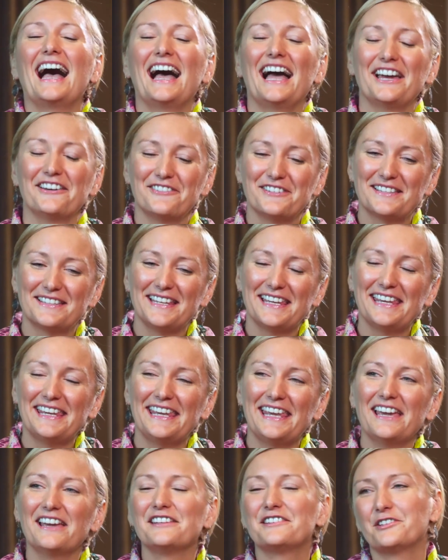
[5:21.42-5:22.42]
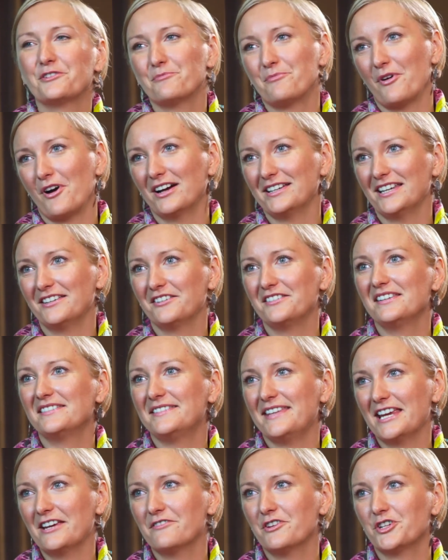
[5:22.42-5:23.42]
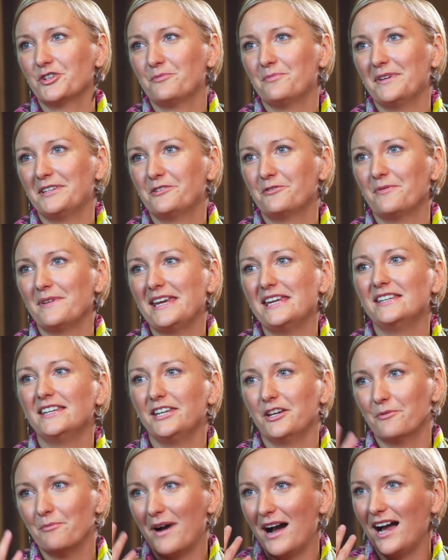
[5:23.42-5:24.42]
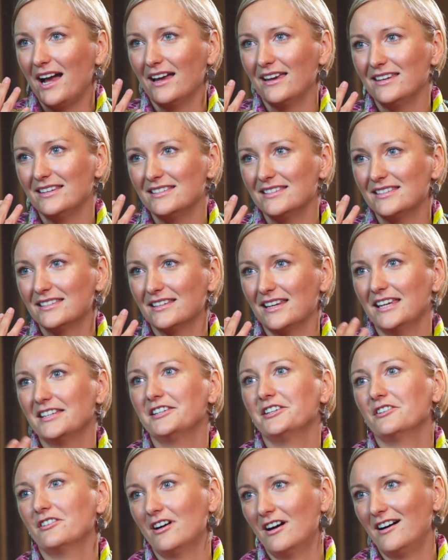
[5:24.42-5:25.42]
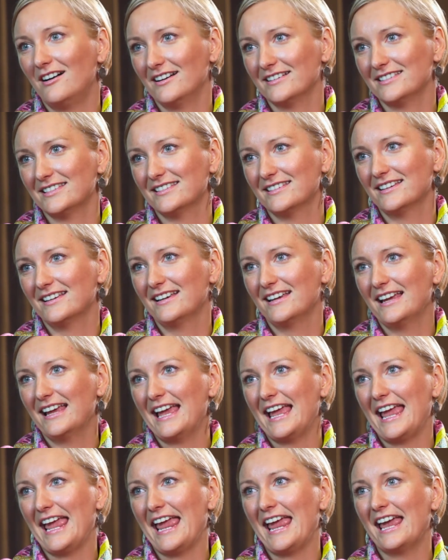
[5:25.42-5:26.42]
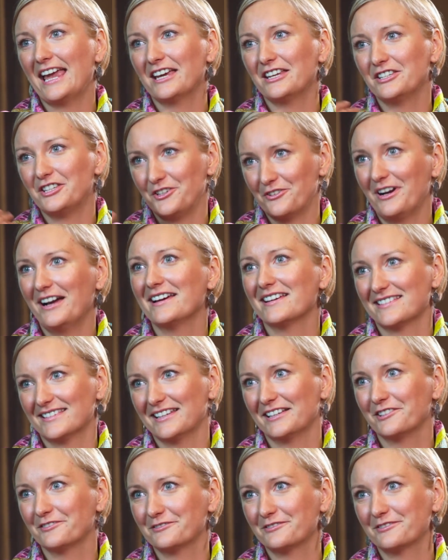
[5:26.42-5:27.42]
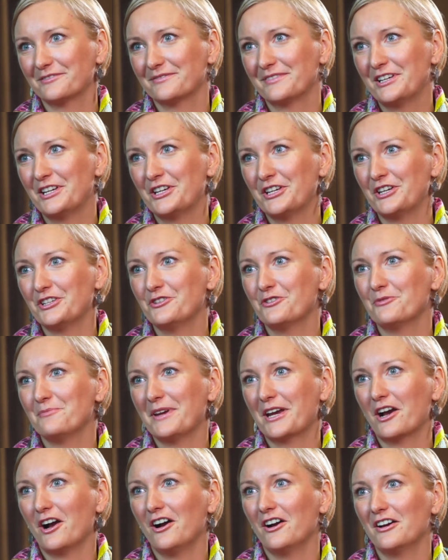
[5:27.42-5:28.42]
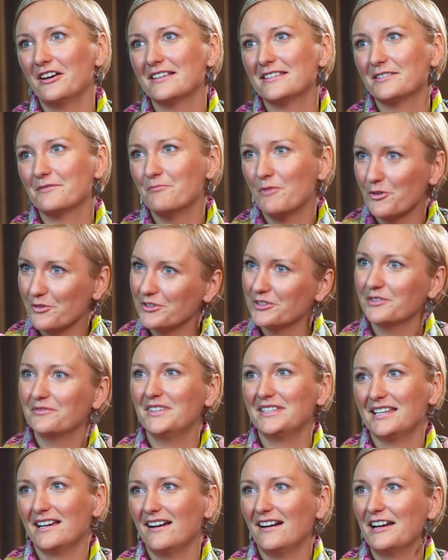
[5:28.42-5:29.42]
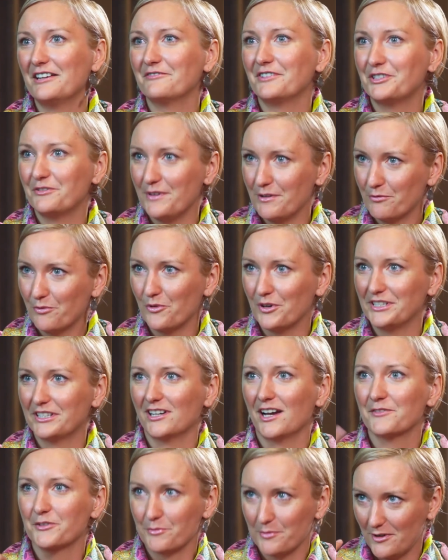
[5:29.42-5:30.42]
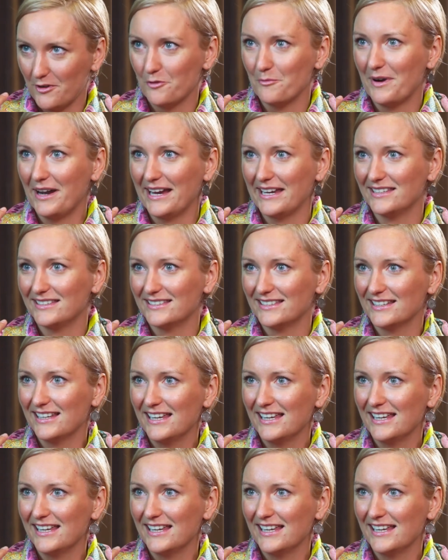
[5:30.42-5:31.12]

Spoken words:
I would say here it's important to distinguish between your mind and your heart and your higher self, you know, because most of the time what we want comes from our mind.